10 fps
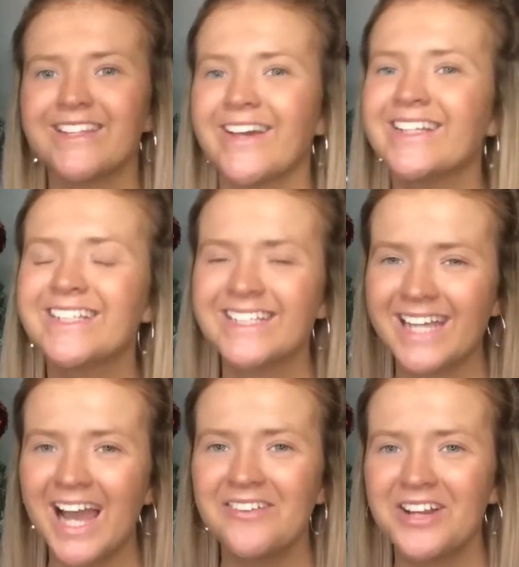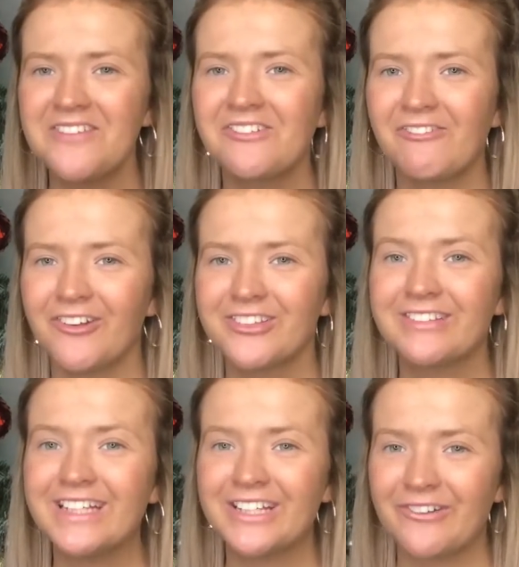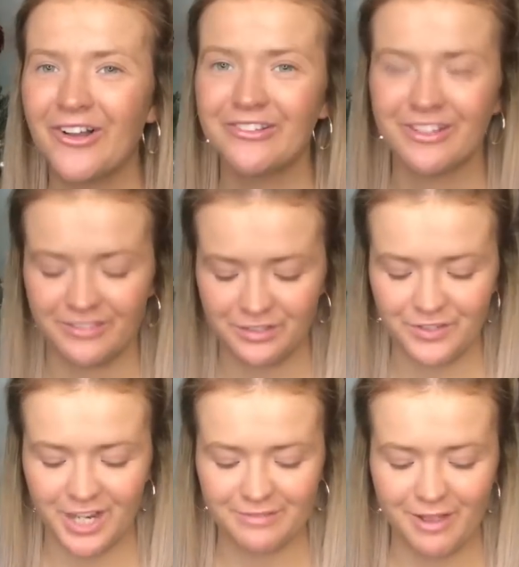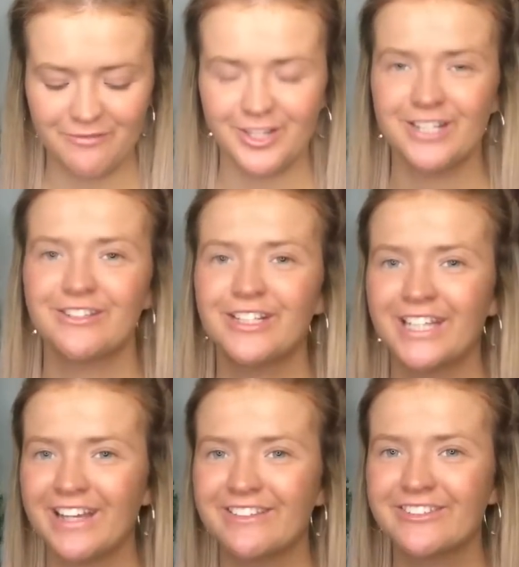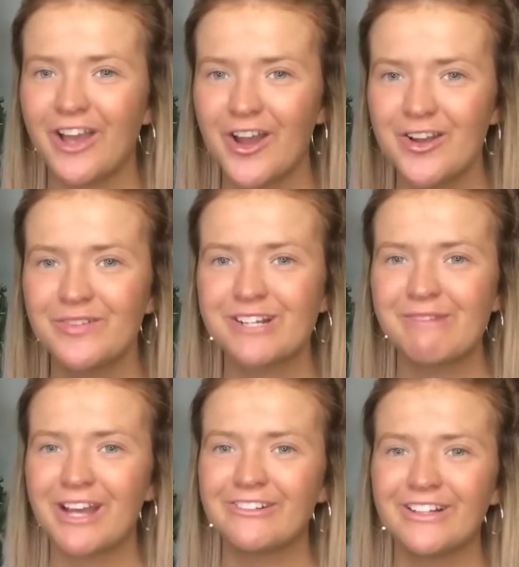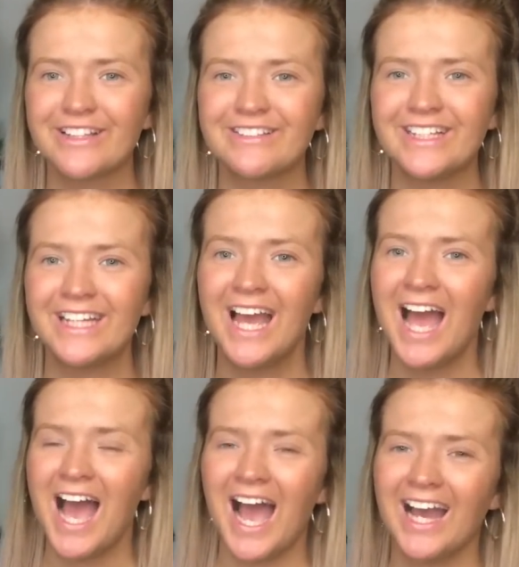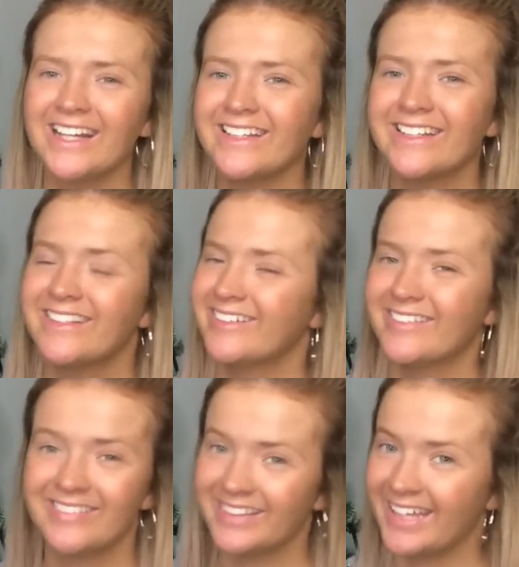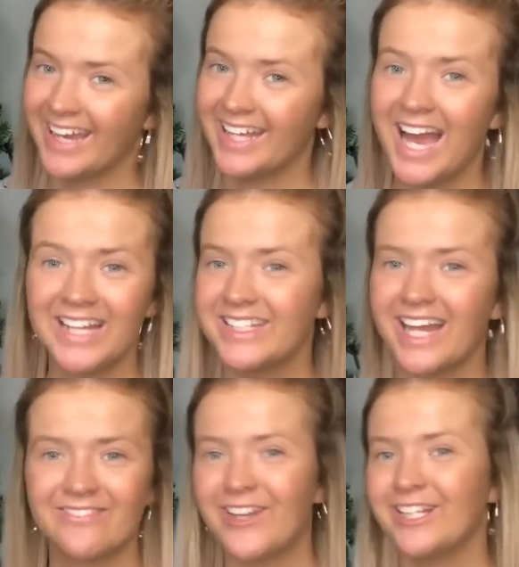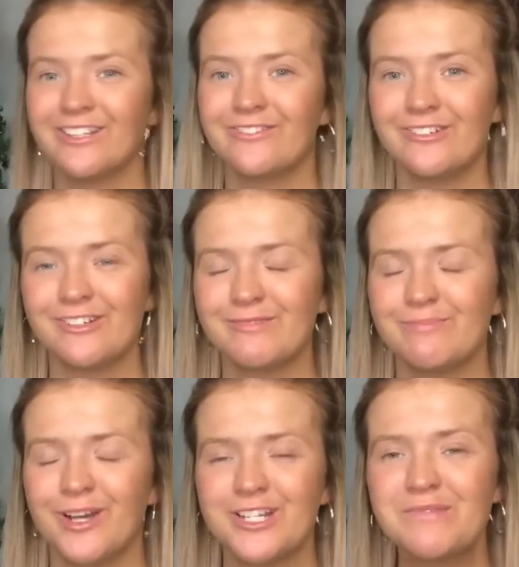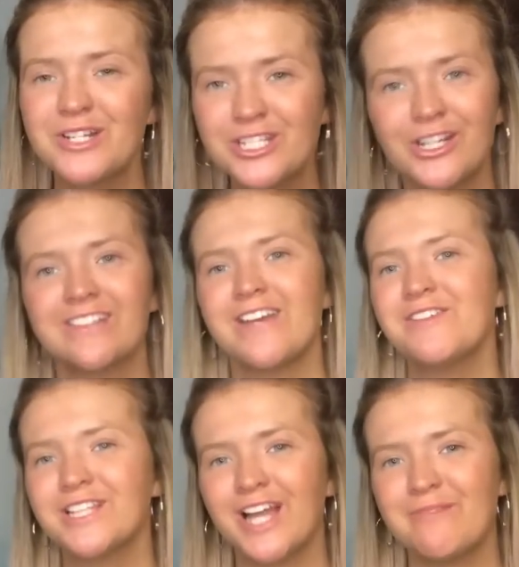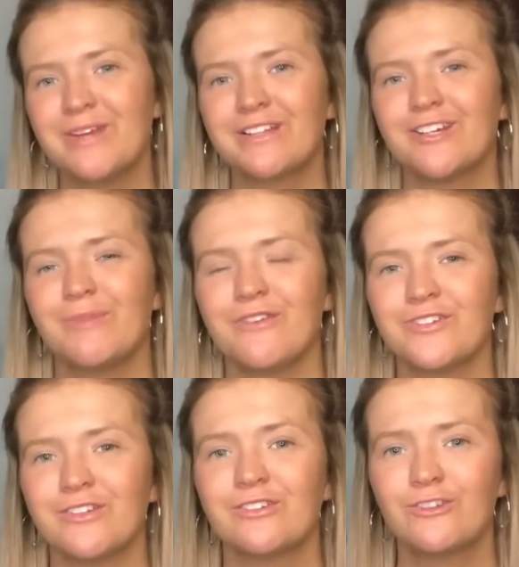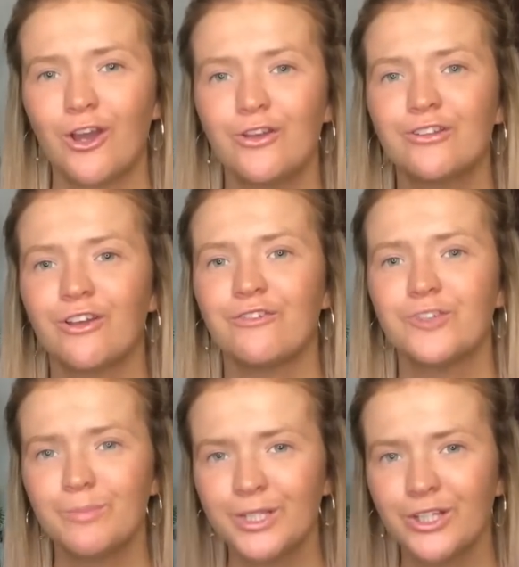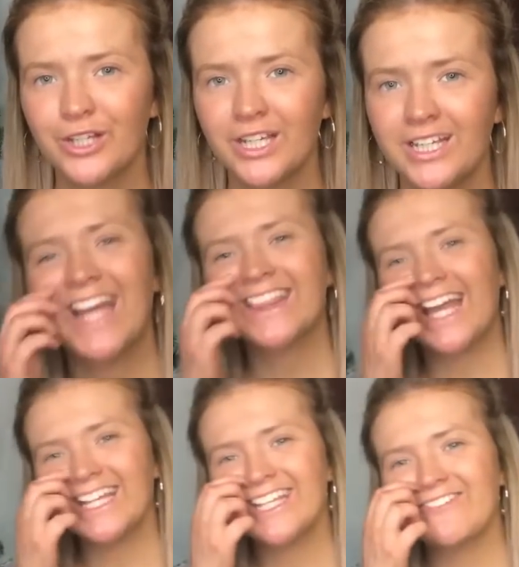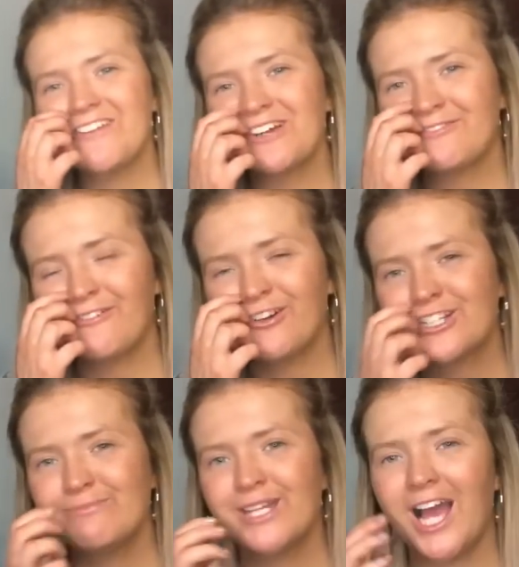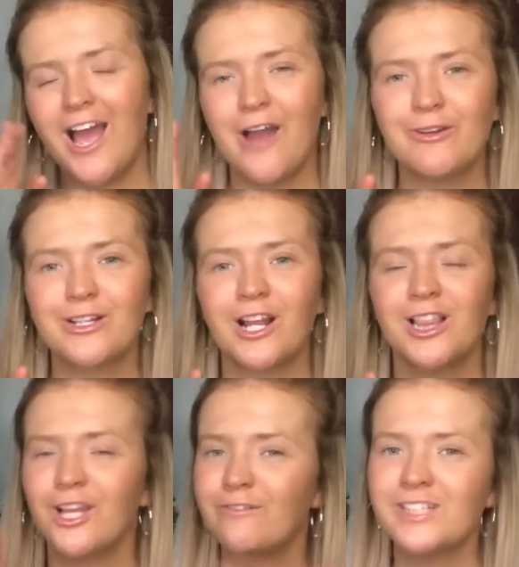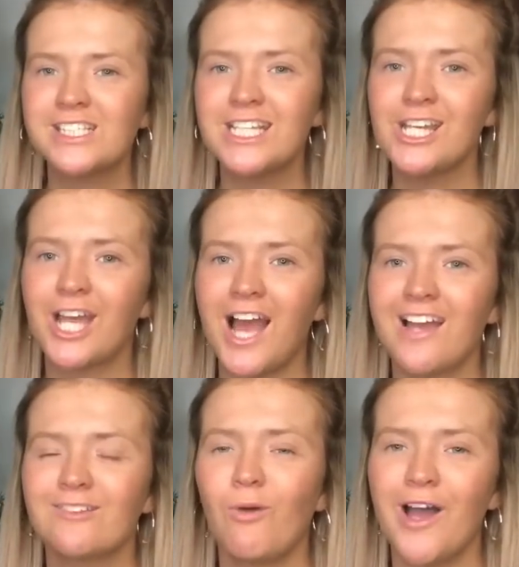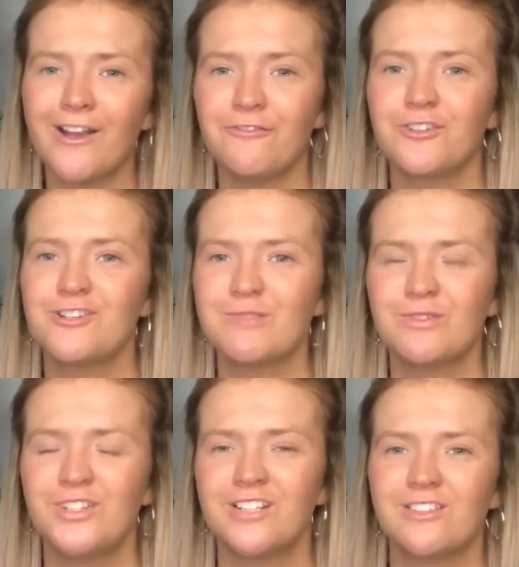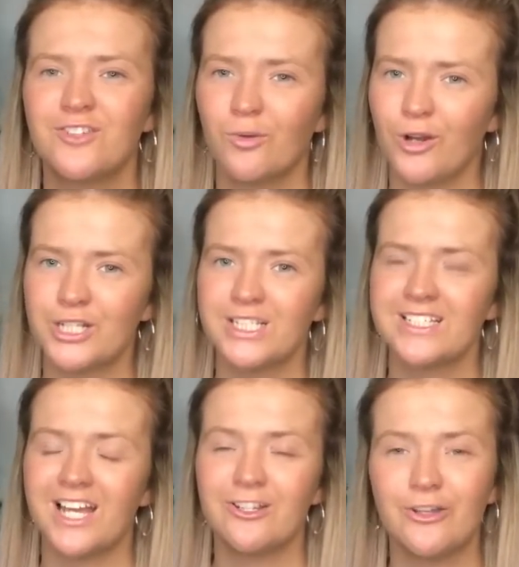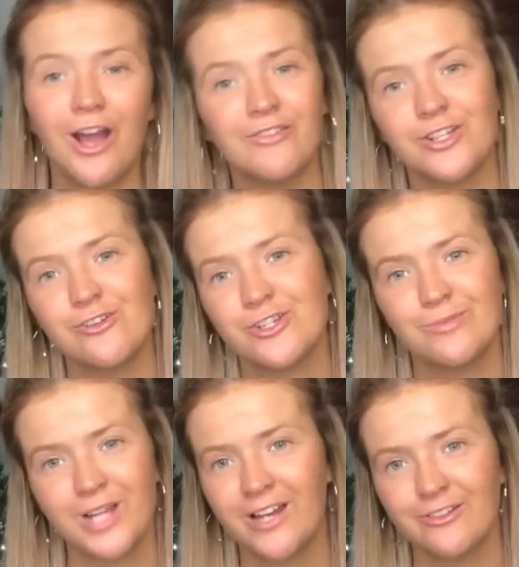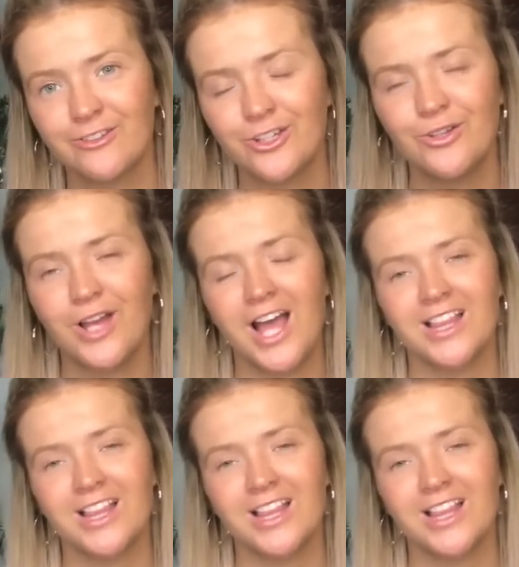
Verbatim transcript: So I just can't wait for you all to see the quality of these videos. My videos are gonna get so much better quality and yeah, I didn't ask for any of this for Christmas, but I just want to show you guys everything that I picked up. I feel so, so flipping lucky. Uh, thank you very much for watching me. I would love to see you guys what I got for Christmas videos if you're watching this and you have a YouTube channel too.